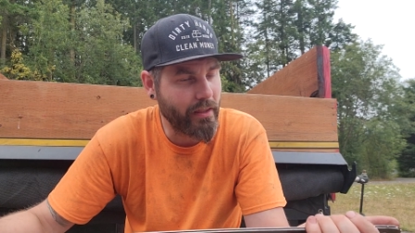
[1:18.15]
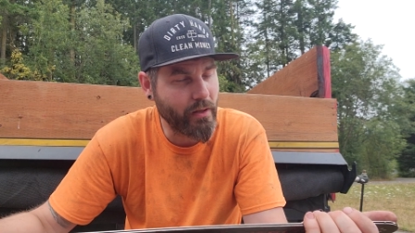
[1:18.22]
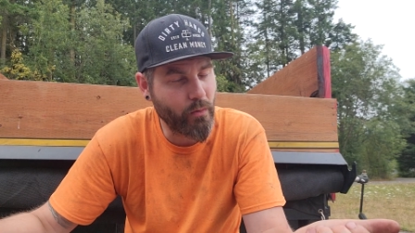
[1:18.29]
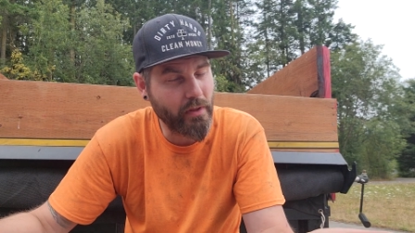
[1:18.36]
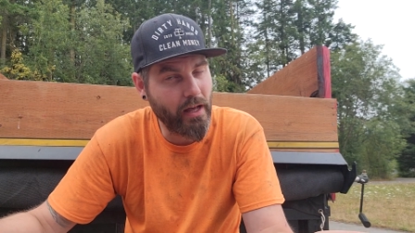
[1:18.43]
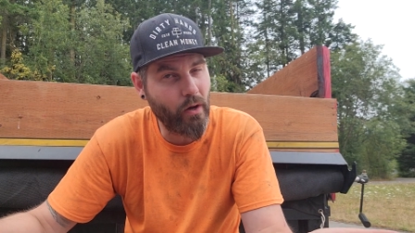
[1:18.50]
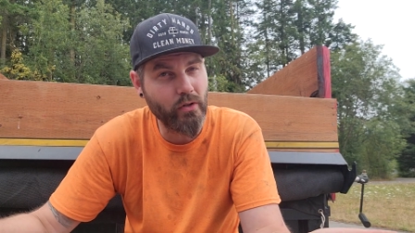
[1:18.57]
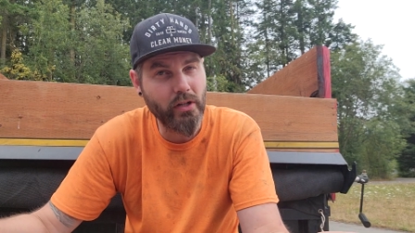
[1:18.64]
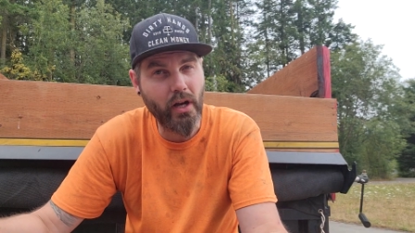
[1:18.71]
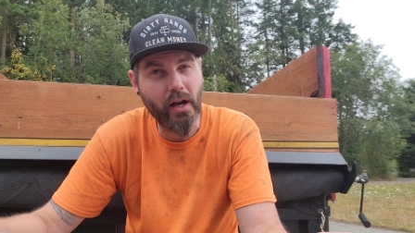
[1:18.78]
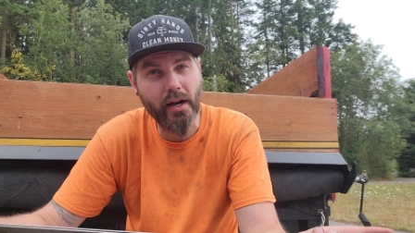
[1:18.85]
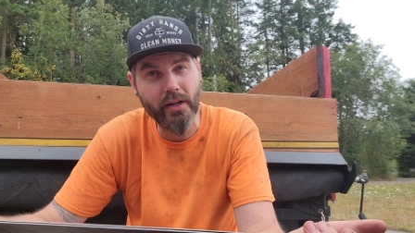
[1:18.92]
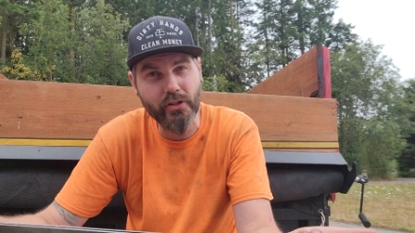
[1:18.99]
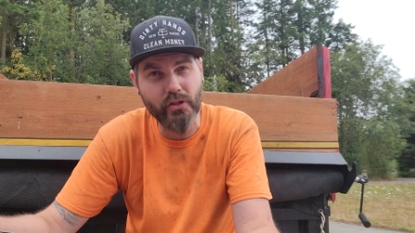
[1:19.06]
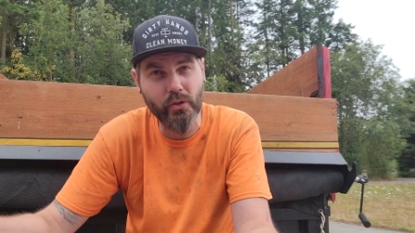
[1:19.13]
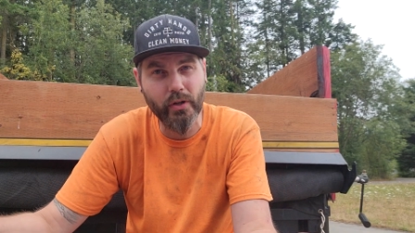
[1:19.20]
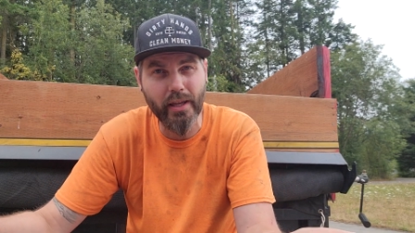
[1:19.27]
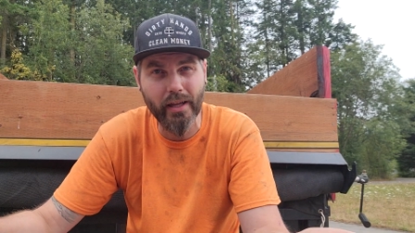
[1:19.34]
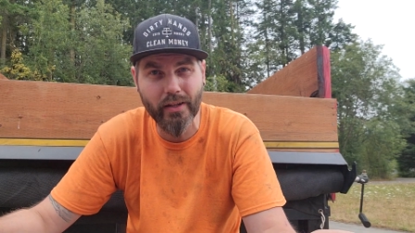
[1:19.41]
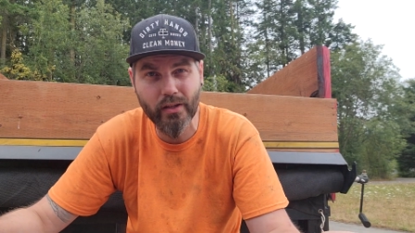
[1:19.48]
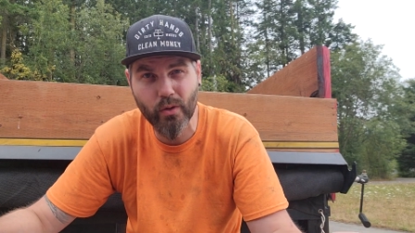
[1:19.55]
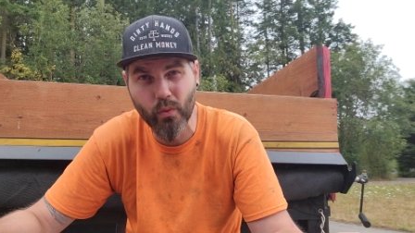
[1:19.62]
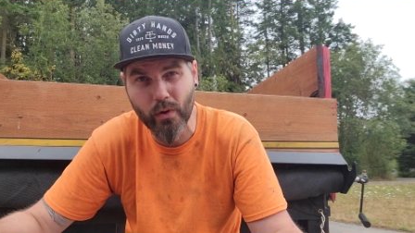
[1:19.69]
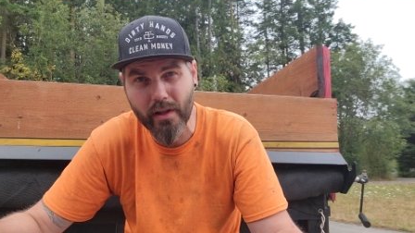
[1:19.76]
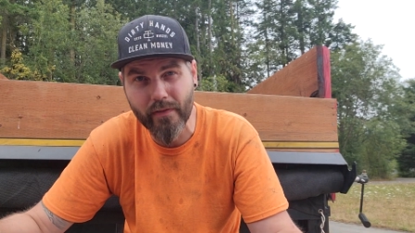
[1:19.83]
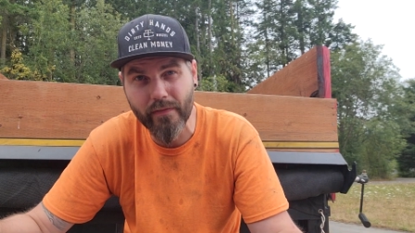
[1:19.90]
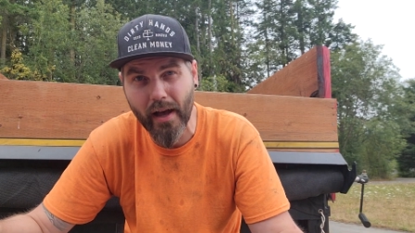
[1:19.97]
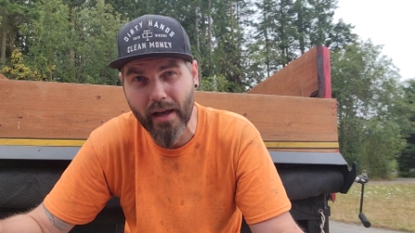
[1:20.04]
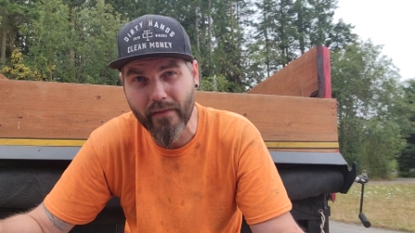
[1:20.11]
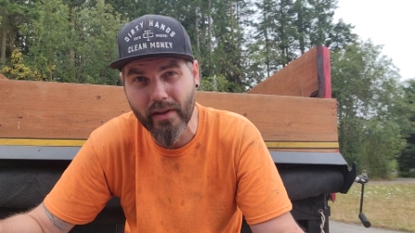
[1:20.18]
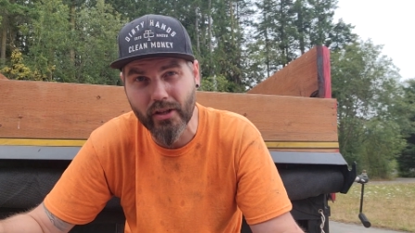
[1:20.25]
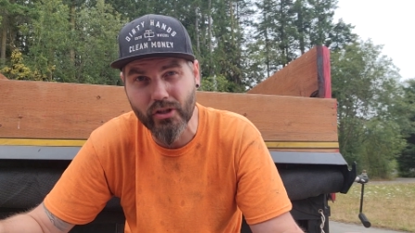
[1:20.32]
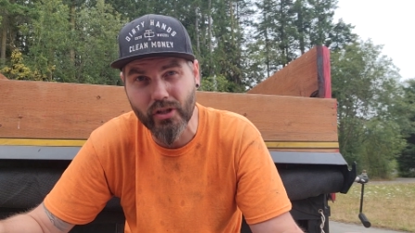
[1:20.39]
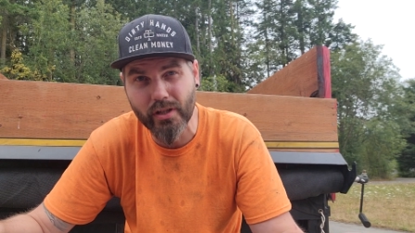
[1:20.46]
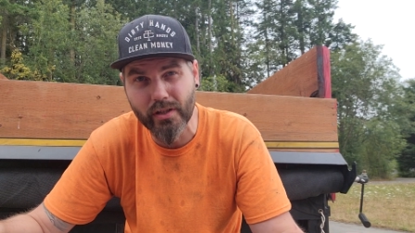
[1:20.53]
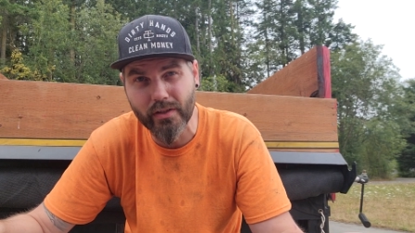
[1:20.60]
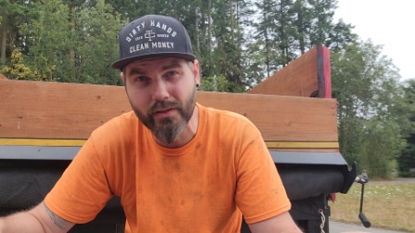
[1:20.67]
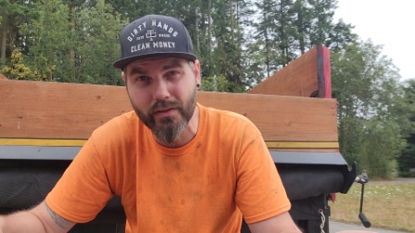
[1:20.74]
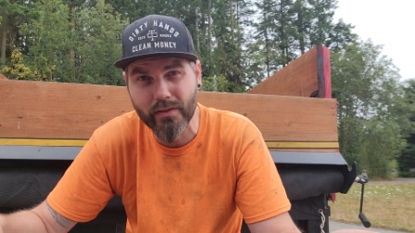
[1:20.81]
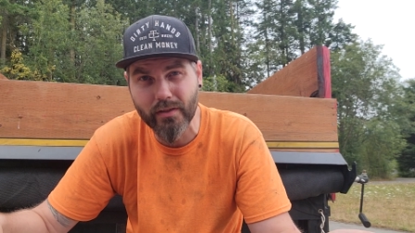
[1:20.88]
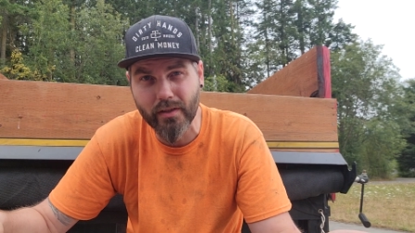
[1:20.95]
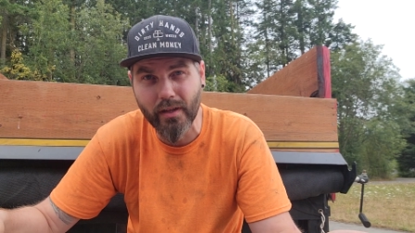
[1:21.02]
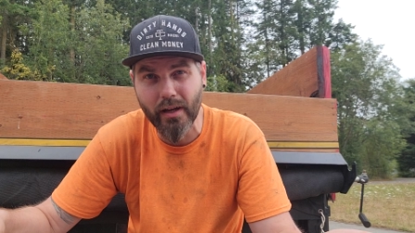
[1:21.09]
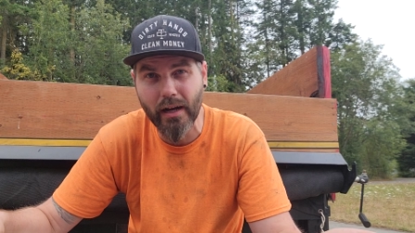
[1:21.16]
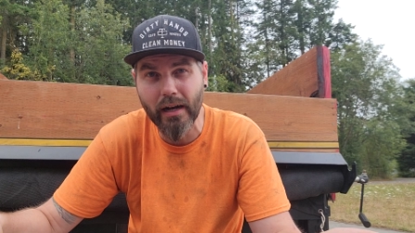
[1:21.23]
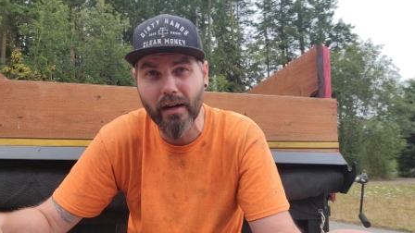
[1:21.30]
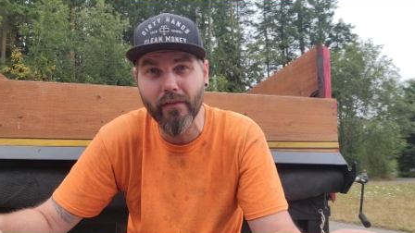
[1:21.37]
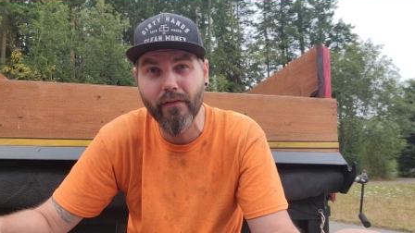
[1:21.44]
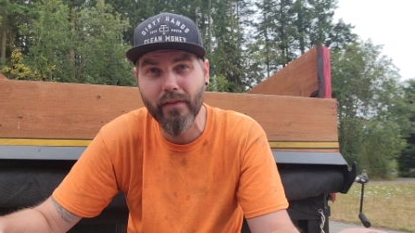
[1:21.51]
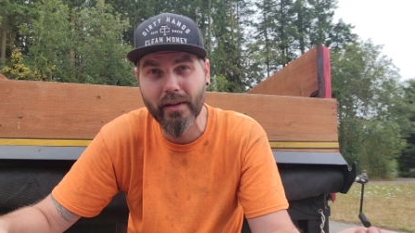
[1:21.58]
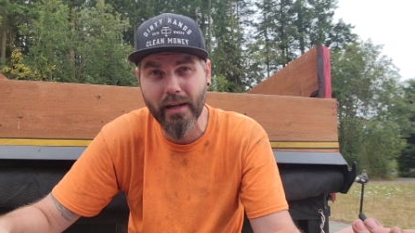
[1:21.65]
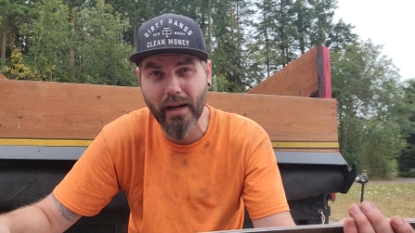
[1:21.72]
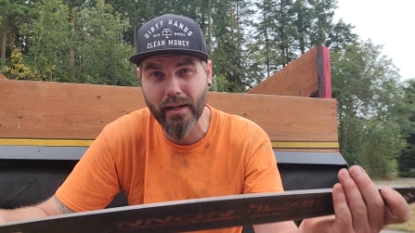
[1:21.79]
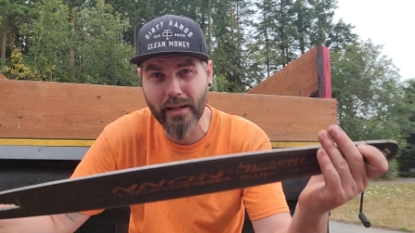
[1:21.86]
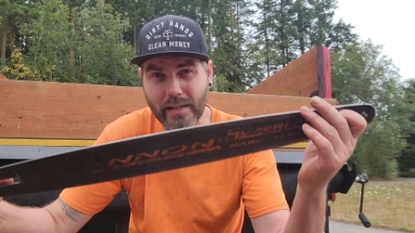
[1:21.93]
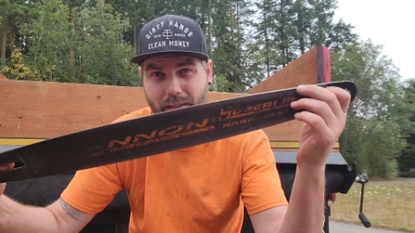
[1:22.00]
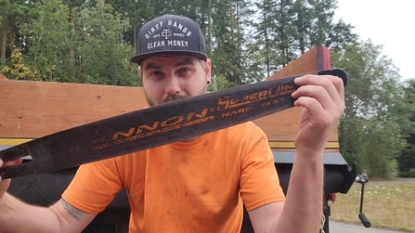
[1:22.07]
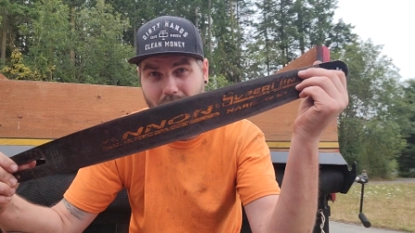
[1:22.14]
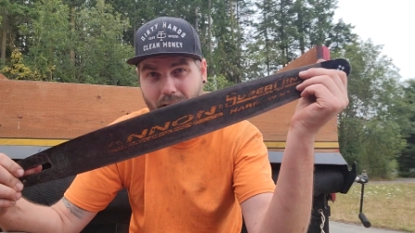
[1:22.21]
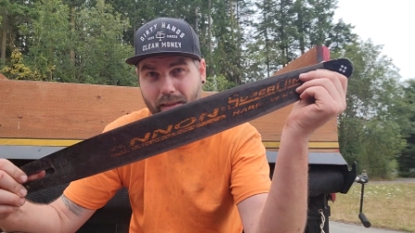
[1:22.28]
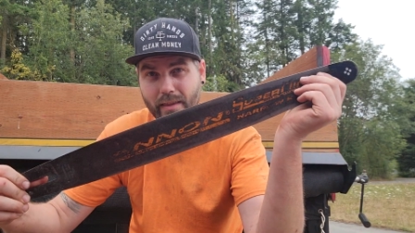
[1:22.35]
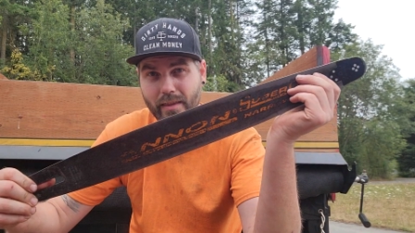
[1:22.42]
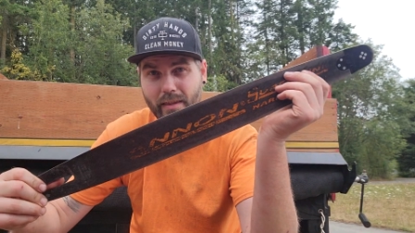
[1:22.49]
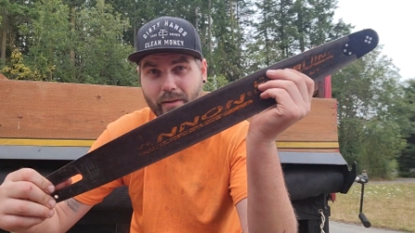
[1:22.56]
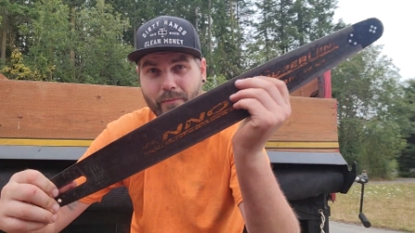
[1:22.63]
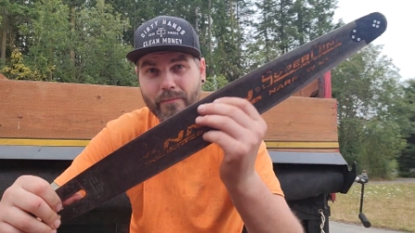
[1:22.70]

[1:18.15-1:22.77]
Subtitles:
without dogs, you'll get 25 inches of cutting length.